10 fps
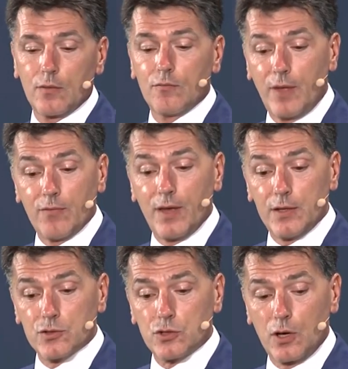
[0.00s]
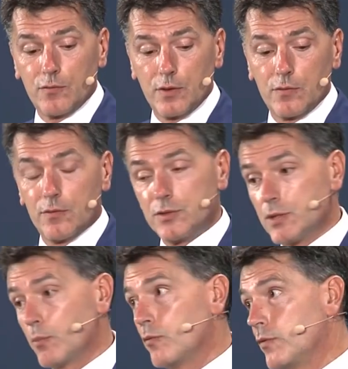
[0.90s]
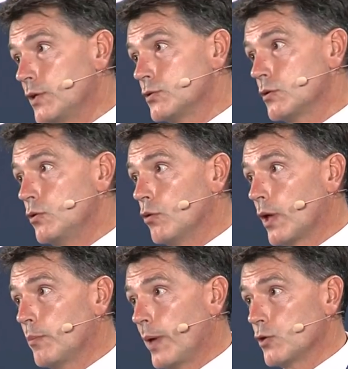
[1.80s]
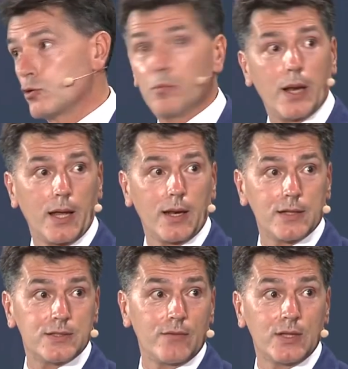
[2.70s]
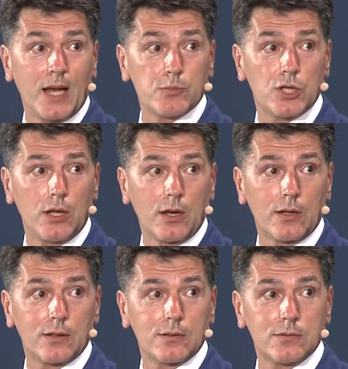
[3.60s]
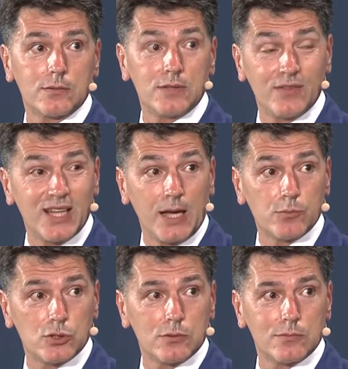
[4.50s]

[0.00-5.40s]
then they discover that some of this UK pension plan had seven times gearing, seven times.